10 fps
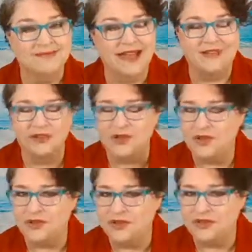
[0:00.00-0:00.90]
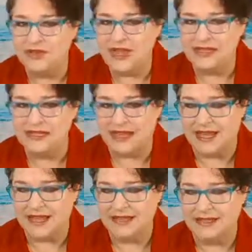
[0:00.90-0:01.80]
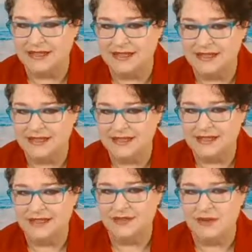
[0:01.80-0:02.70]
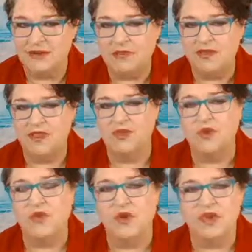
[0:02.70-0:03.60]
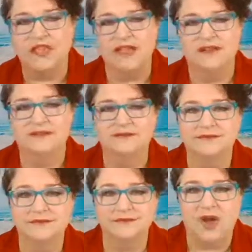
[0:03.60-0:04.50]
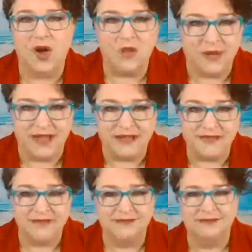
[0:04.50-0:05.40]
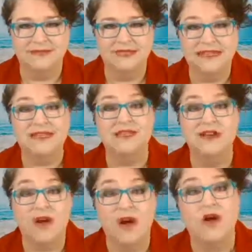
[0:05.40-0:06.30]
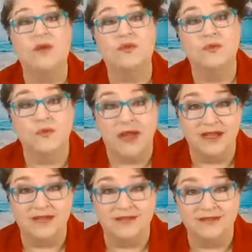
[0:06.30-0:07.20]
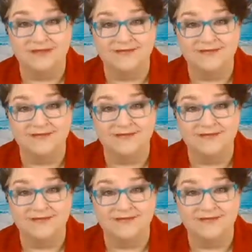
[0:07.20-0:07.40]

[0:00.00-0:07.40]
as you go through your day today, remember that you are worthy always, in all ways.